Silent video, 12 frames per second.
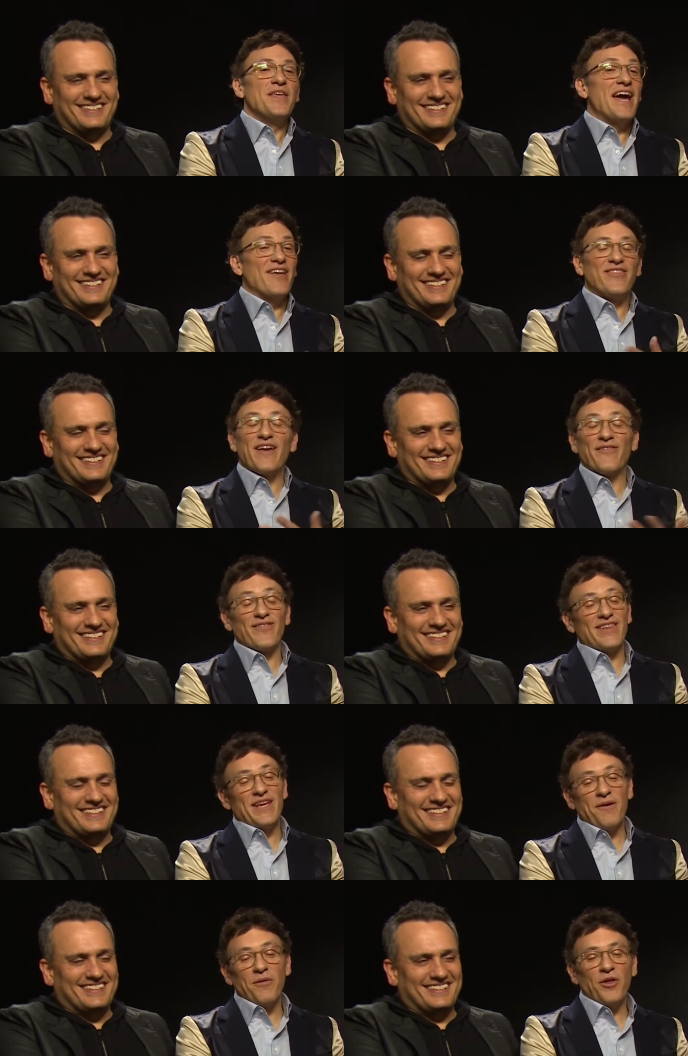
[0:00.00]
Speaker 1: yeah, definitely.
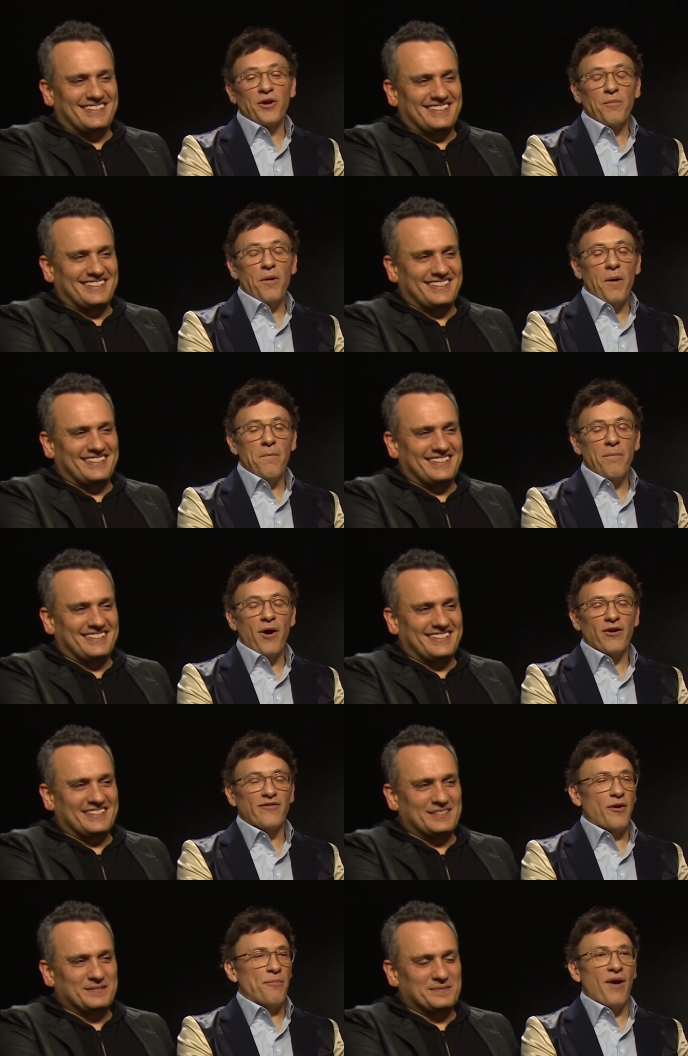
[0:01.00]
Uh, look, a part of
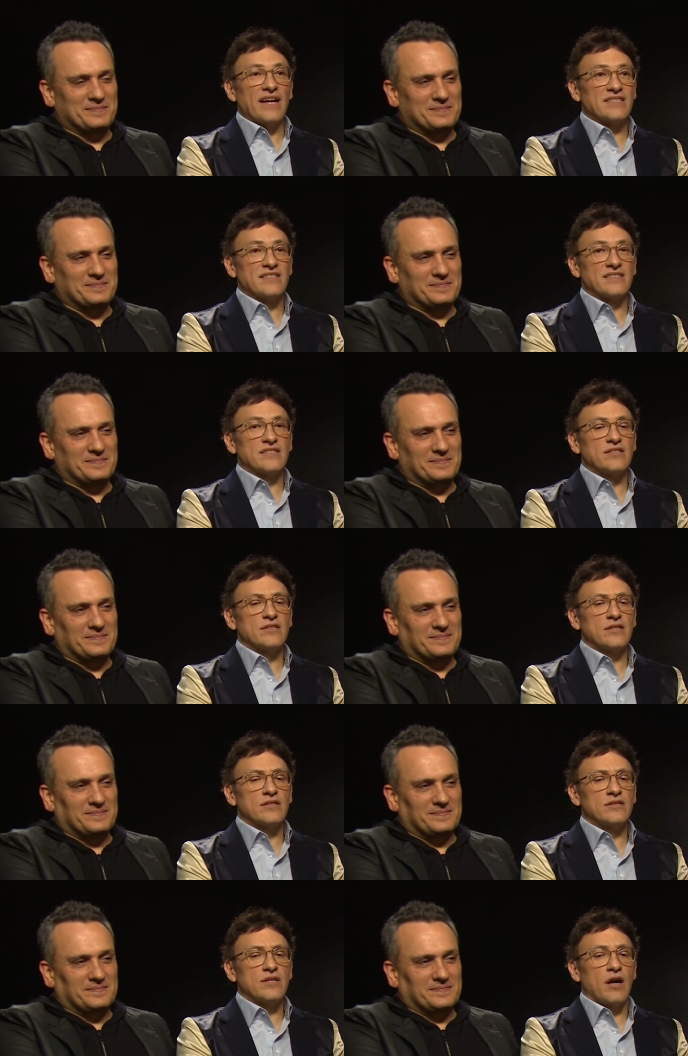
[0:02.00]
our process is,
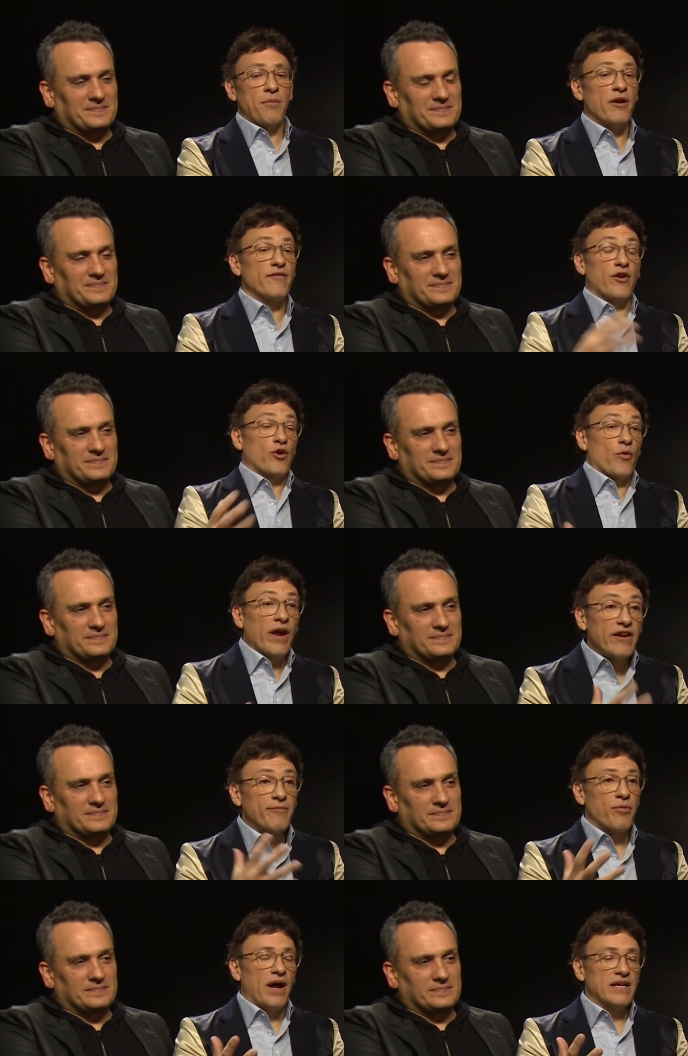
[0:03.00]
is part of our creative
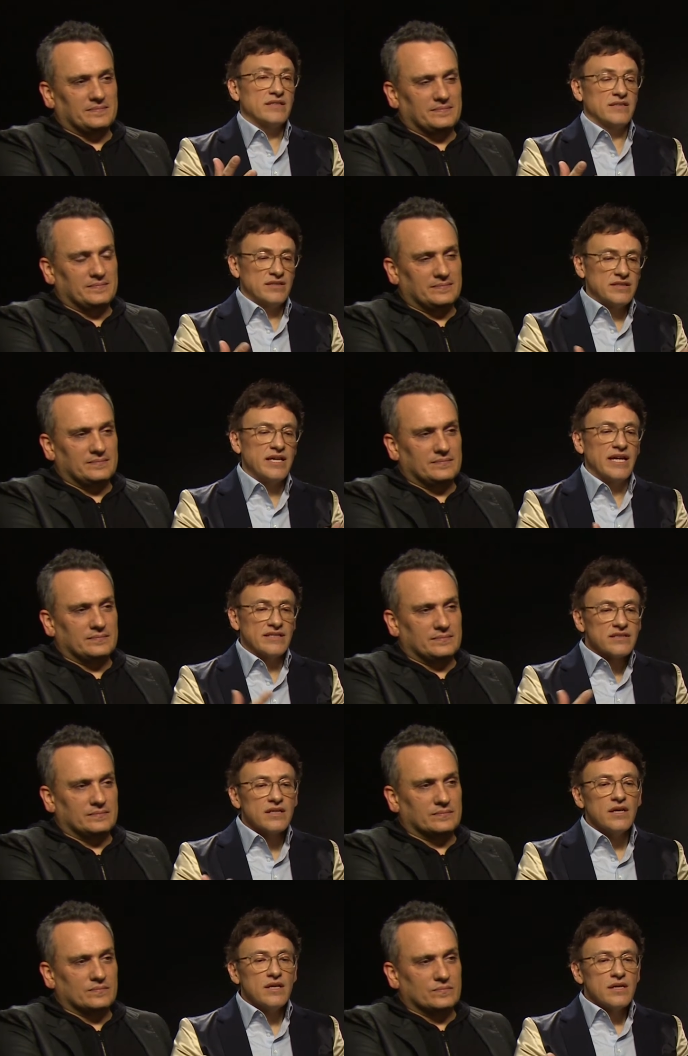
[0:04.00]
process is yes,
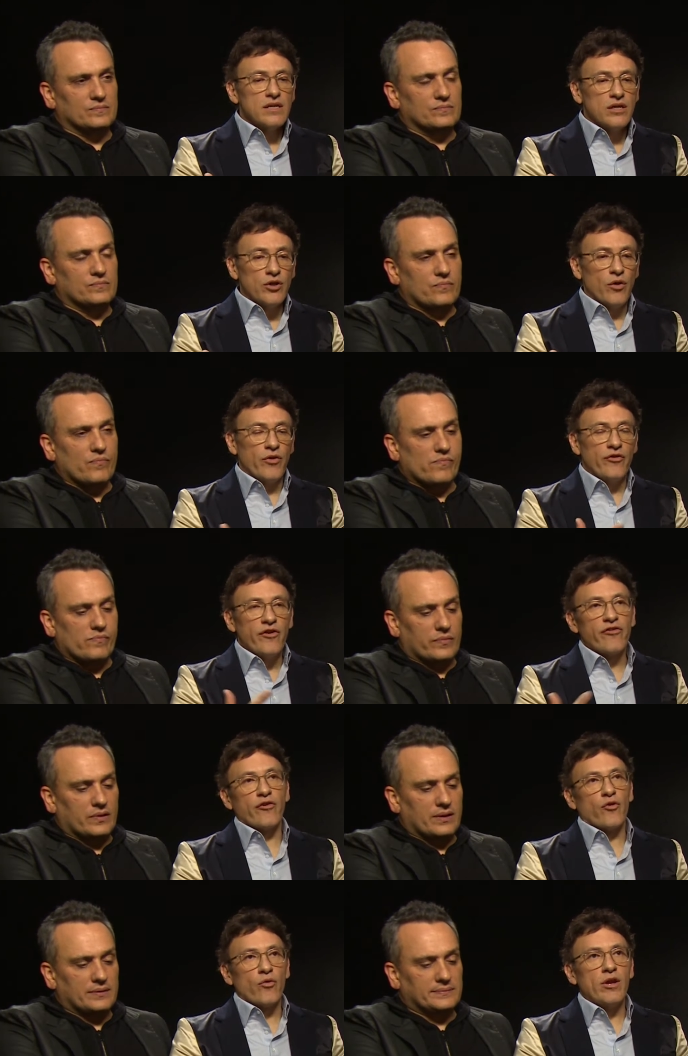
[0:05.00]
you know, the
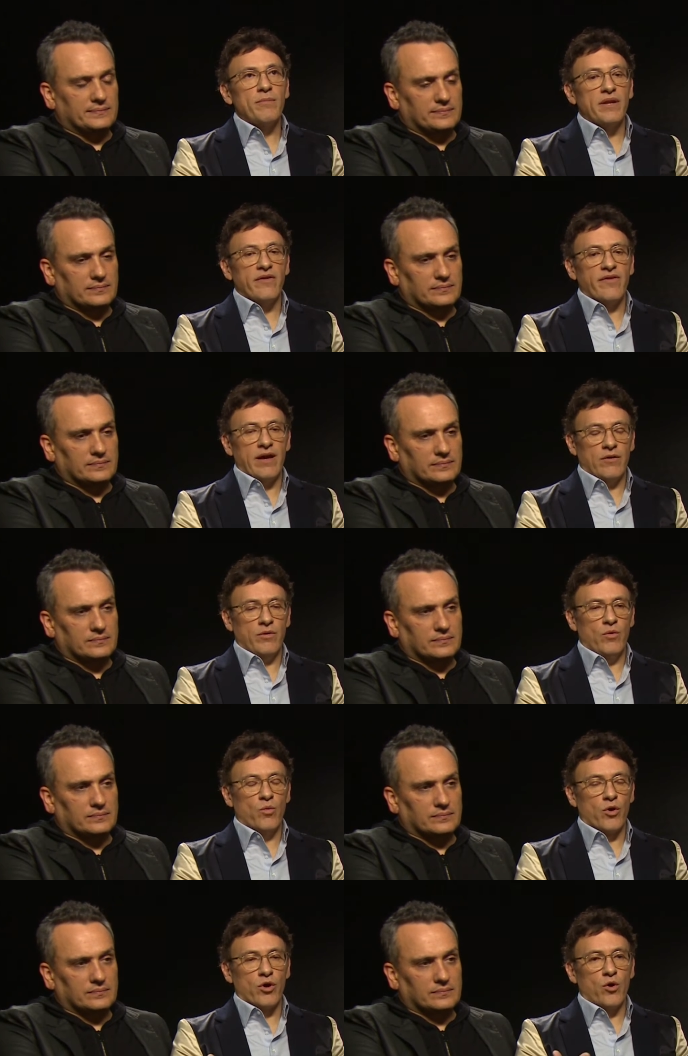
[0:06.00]
disagreement is how we
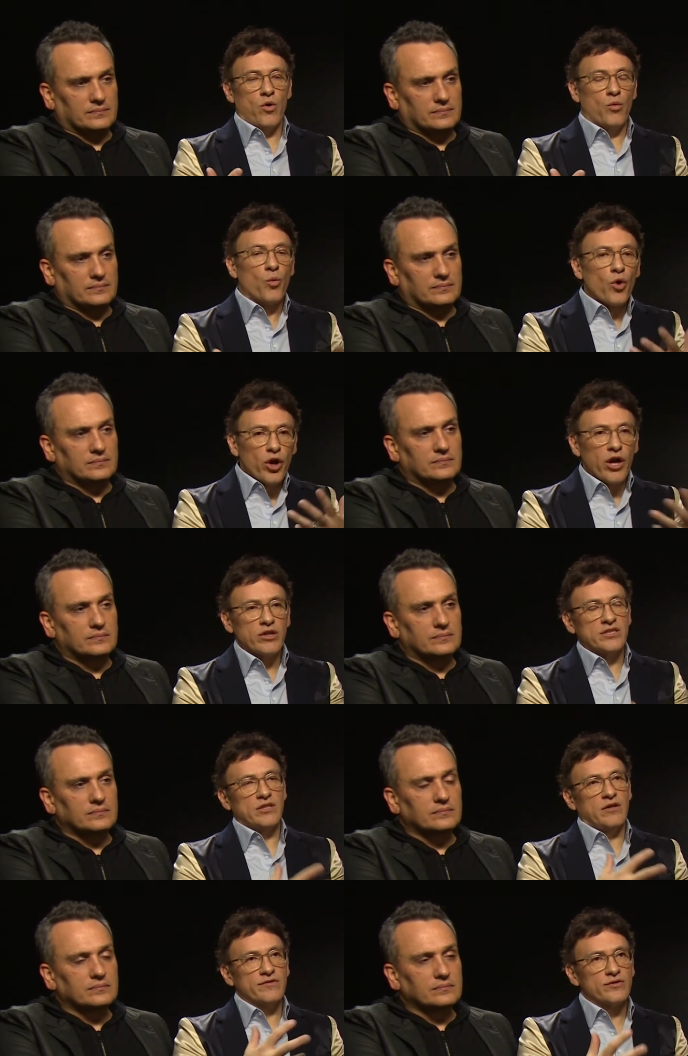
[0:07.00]
work work
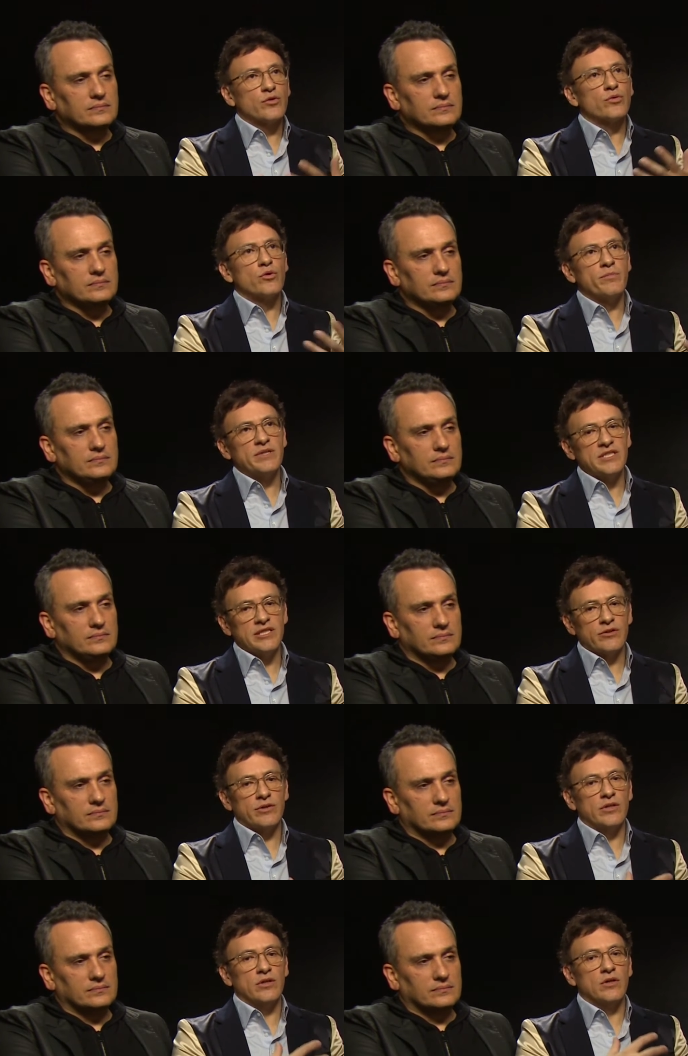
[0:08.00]
ourselves through
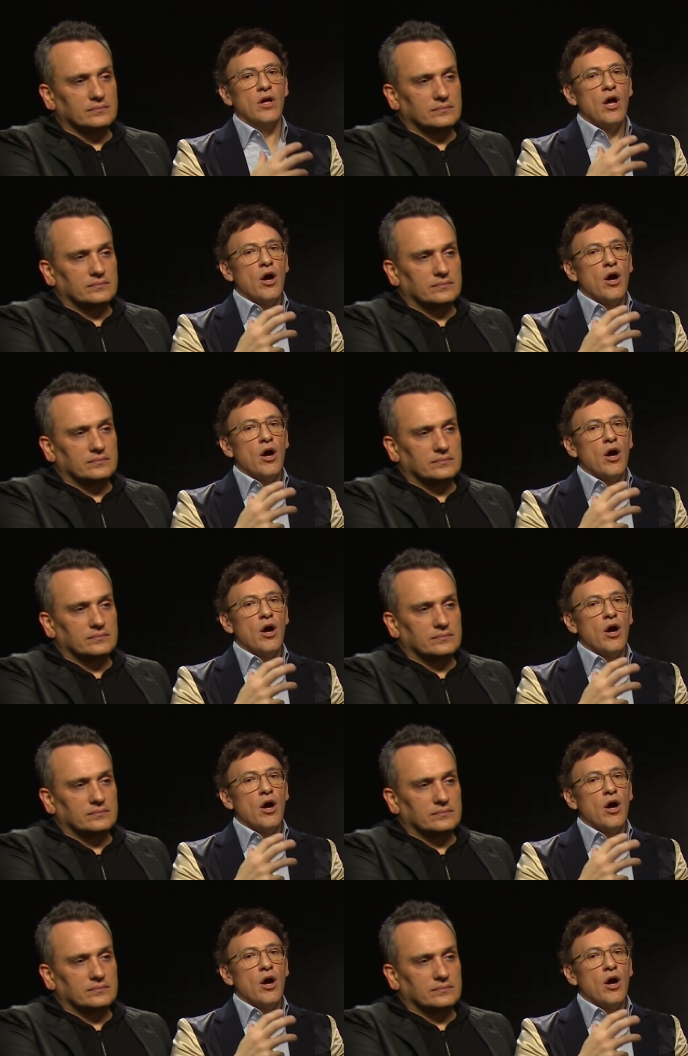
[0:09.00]
material,